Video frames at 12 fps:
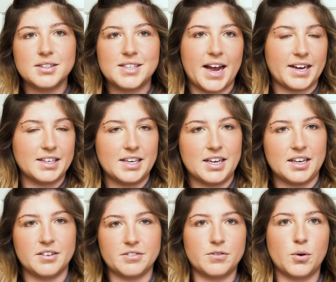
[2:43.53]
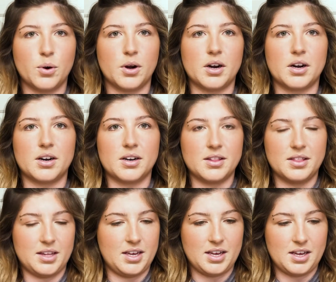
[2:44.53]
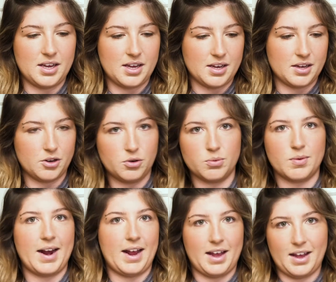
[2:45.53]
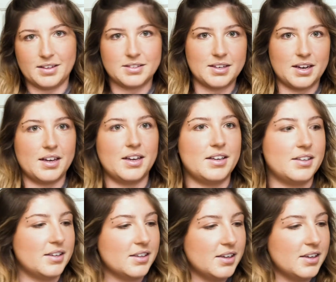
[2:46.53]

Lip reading: technique for the gray side.